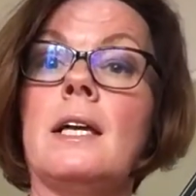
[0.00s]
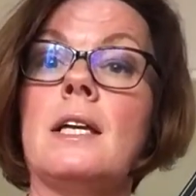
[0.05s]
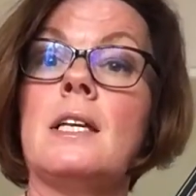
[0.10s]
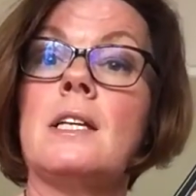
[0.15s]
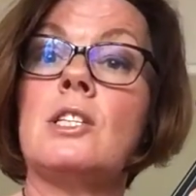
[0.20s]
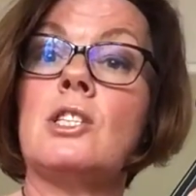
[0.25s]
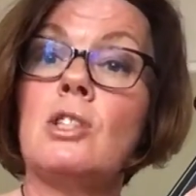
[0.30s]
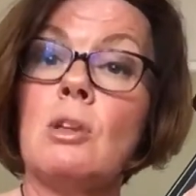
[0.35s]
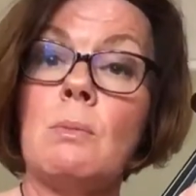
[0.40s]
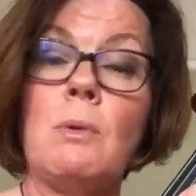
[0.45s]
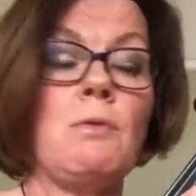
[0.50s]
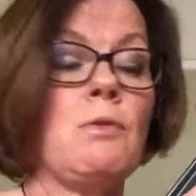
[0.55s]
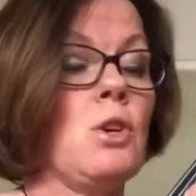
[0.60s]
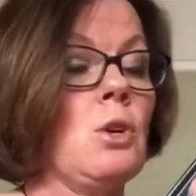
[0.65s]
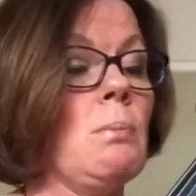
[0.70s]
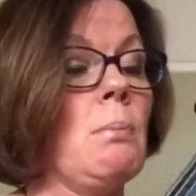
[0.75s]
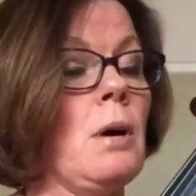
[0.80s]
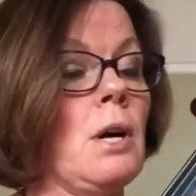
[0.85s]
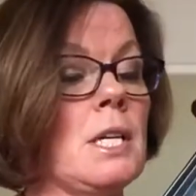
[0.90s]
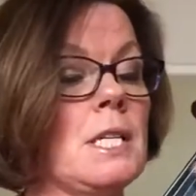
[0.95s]
Some of you
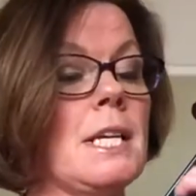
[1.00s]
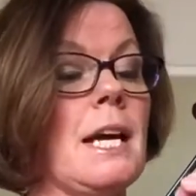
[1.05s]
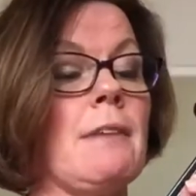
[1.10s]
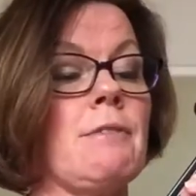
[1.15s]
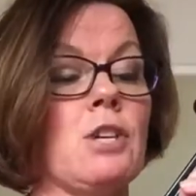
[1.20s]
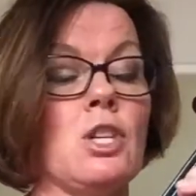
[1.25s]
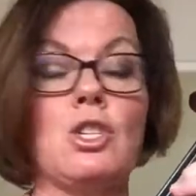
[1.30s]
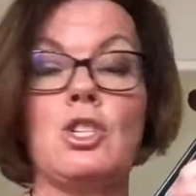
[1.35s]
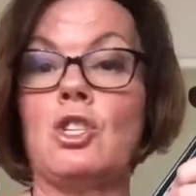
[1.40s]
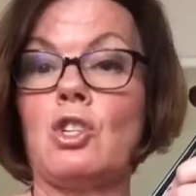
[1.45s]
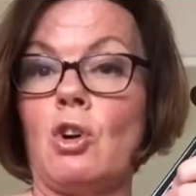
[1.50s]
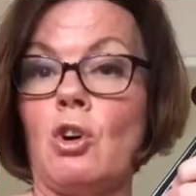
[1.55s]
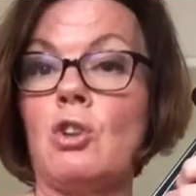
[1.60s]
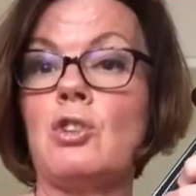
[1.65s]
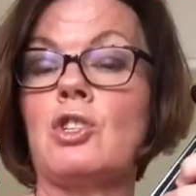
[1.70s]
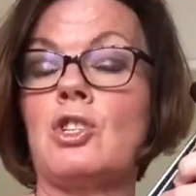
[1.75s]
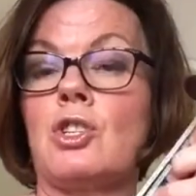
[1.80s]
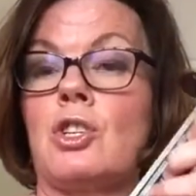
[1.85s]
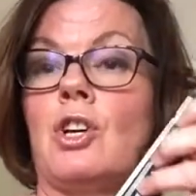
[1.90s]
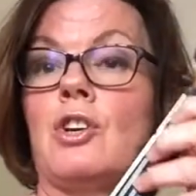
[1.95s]
might have a
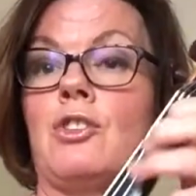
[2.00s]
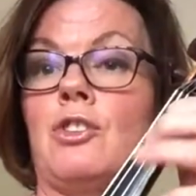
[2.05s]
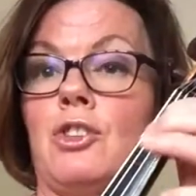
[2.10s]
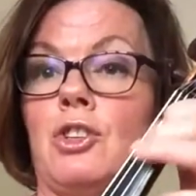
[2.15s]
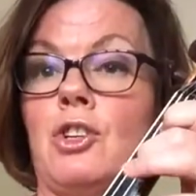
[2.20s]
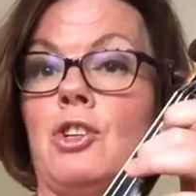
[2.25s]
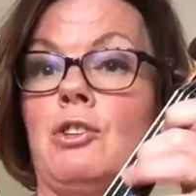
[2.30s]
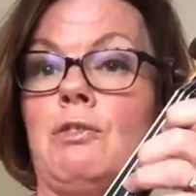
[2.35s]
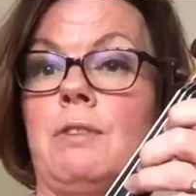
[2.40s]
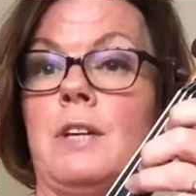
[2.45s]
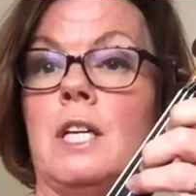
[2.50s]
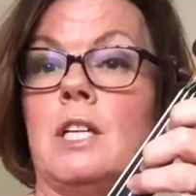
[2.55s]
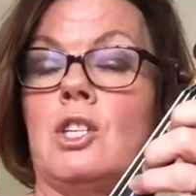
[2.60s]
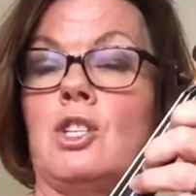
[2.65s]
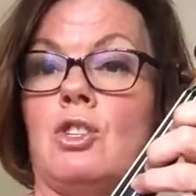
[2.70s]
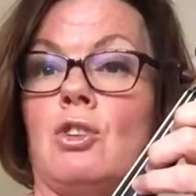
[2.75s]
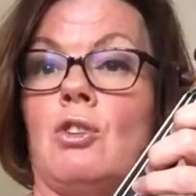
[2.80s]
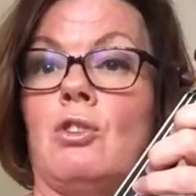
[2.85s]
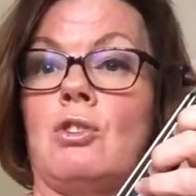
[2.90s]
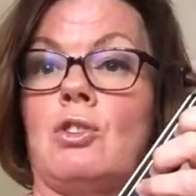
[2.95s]
dot, a third finger
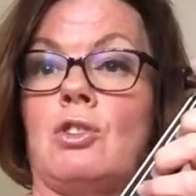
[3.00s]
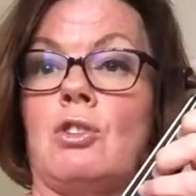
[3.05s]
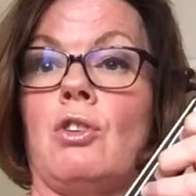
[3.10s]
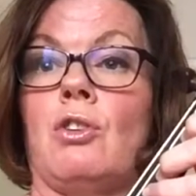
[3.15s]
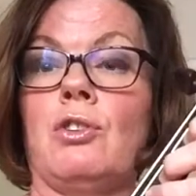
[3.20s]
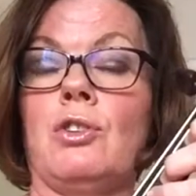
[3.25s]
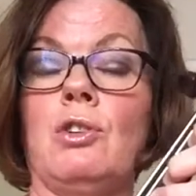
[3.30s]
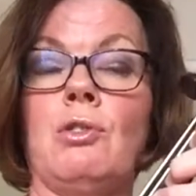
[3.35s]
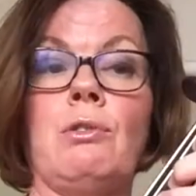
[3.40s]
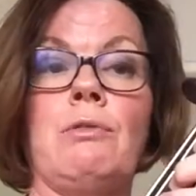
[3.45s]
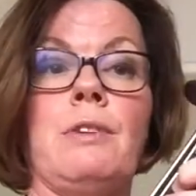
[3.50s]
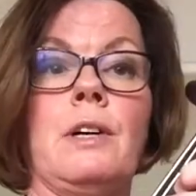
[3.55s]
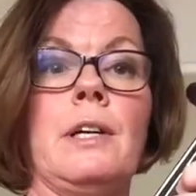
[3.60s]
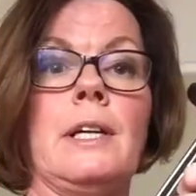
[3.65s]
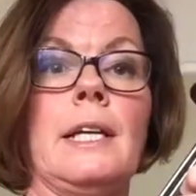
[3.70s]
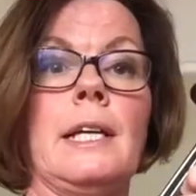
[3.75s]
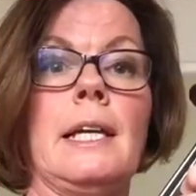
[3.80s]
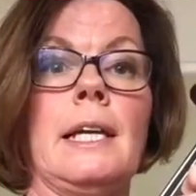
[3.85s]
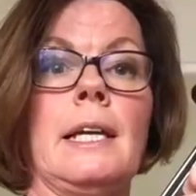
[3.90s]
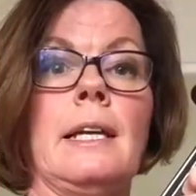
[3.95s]
dot on your
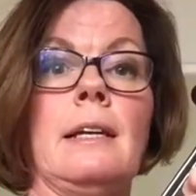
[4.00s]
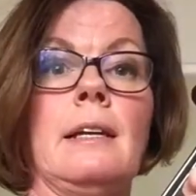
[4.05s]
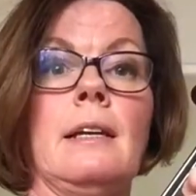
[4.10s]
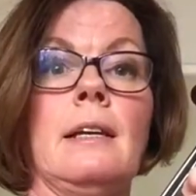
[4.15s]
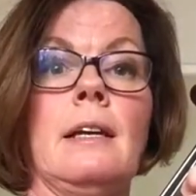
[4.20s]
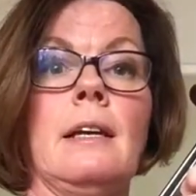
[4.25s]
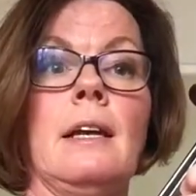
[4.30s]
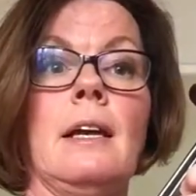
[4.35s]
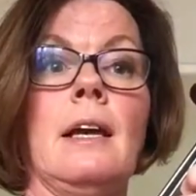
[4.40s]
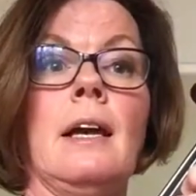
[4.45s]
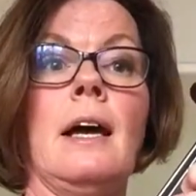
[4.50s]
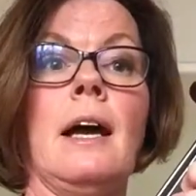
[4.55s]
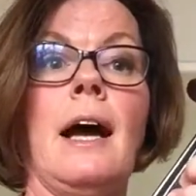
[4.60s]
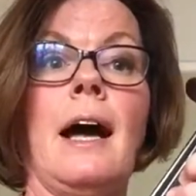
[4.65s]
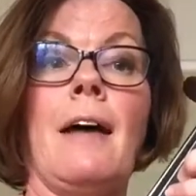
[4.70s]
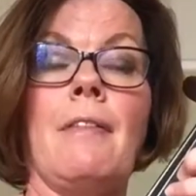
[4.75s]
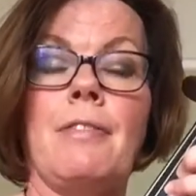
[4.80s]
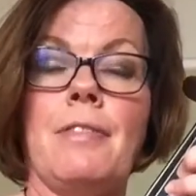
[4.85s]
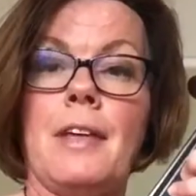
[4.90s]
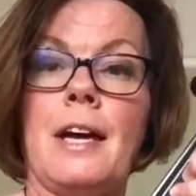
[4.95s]
violin,
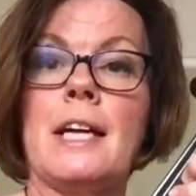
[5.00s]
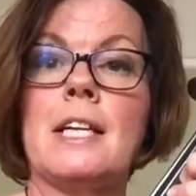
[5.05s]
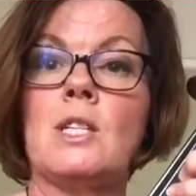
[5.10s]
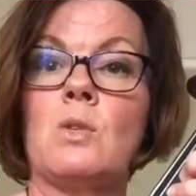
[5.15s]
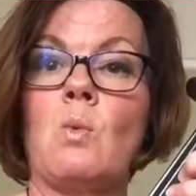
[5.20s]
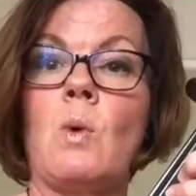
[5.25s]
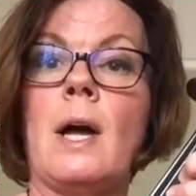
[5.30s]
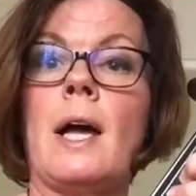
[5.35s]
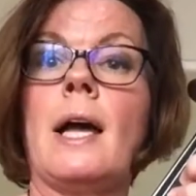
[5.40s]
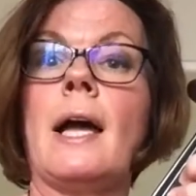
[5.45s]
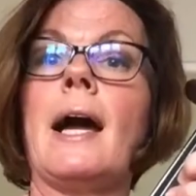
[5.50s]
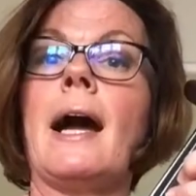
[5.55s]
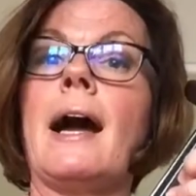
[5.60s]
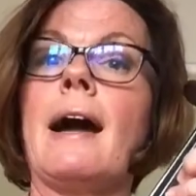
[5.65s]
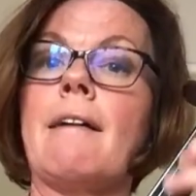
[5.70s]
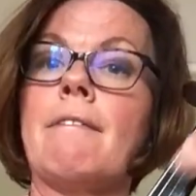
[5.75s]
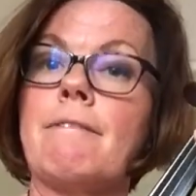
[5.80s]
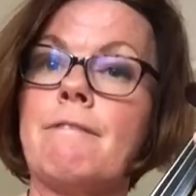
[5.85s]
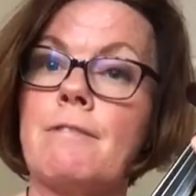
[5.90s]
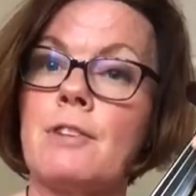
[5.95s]
and that is where our
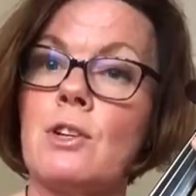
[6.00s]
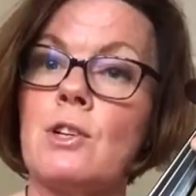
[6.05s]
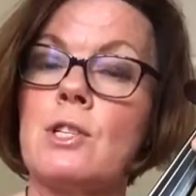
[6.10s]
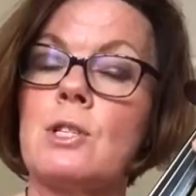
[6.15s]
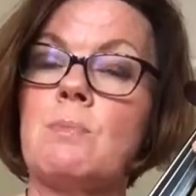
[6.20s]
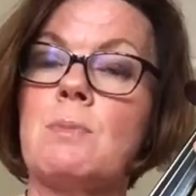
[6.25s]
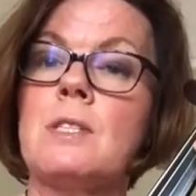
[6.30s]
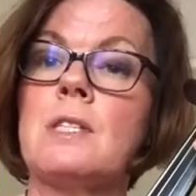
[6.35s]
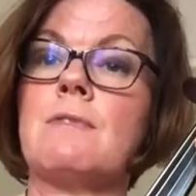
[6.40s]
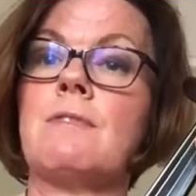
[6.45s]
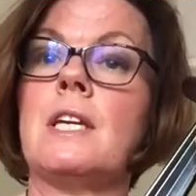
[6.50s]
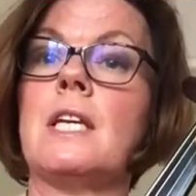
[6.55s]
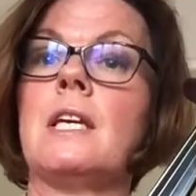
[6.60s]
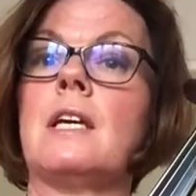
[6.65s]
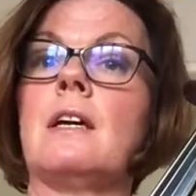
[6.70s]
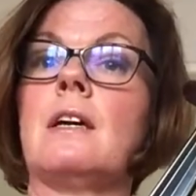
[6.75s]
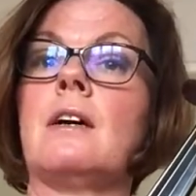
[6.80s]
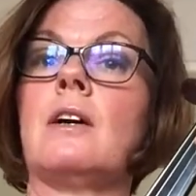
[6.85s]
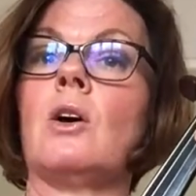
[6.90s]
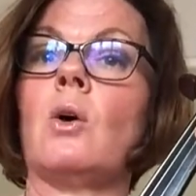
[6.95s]
first
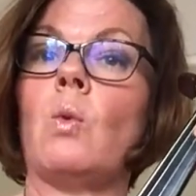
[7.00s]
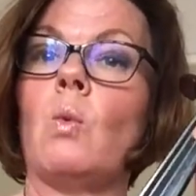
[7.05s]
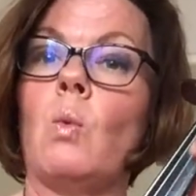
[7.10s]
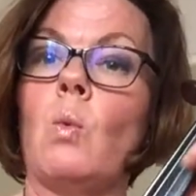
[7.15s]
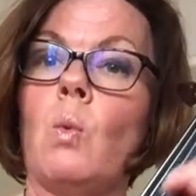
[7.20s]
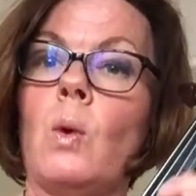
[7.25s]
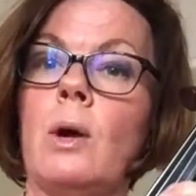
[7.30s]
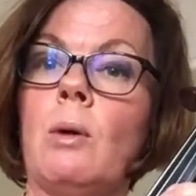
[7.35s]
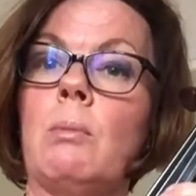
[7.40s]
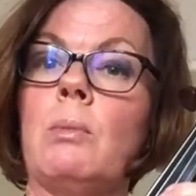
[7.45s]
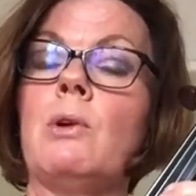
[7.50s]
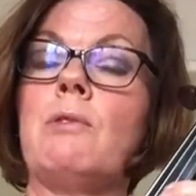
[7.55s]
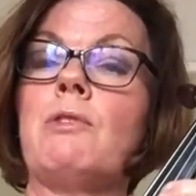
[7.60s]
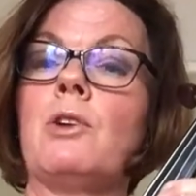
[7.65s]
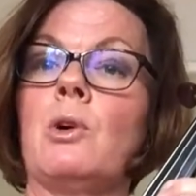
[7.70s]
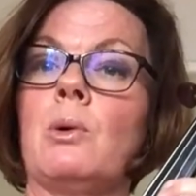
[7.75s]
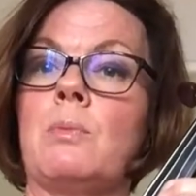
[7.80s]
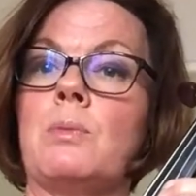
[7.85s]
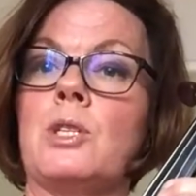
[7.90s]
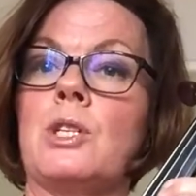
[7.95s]
finger will move
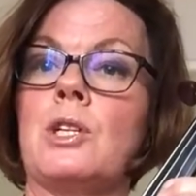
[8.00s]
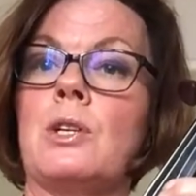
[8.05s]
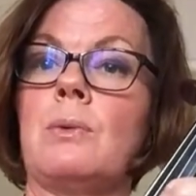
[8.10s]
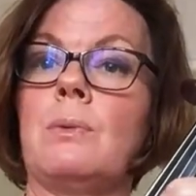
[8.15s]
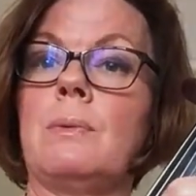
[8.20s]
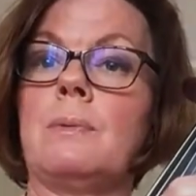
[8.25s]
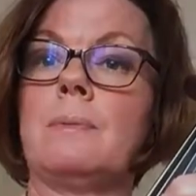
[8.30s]
up to.